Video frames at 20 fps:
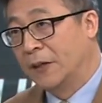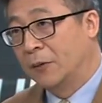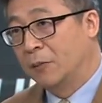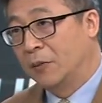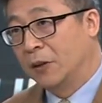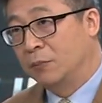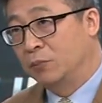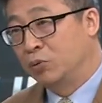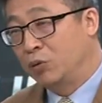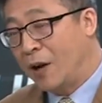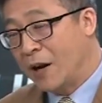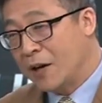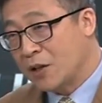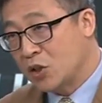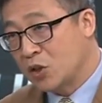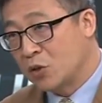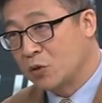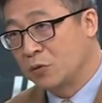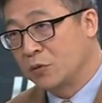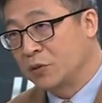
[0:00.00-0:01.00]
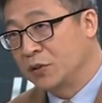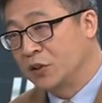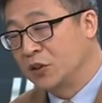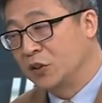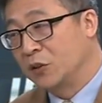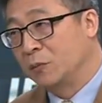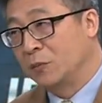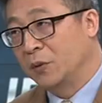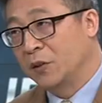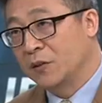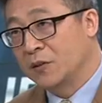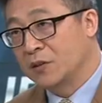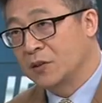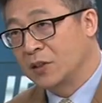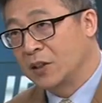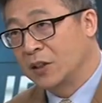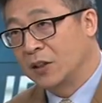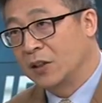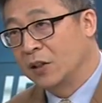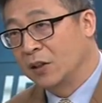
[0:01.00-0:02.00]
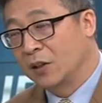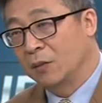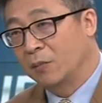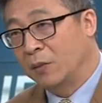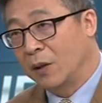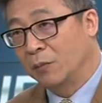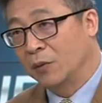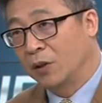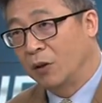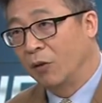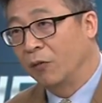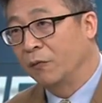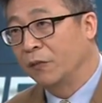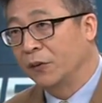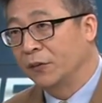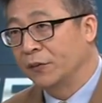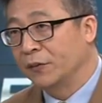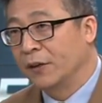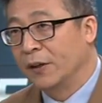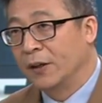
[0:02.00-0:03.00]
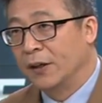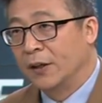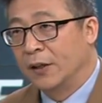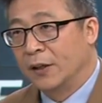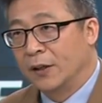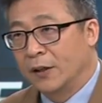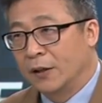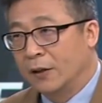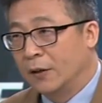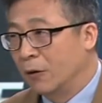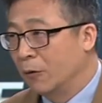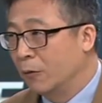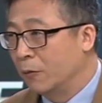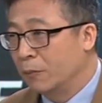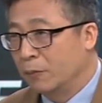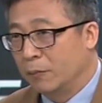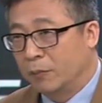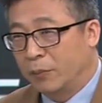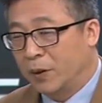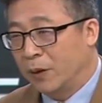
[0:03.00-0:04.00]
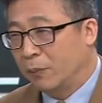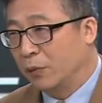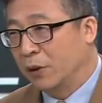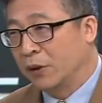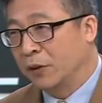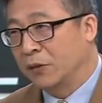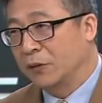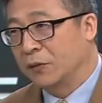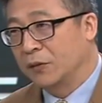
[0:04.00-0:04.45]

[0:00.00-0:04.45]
but prior to Xi Jinping's taking the public office, general public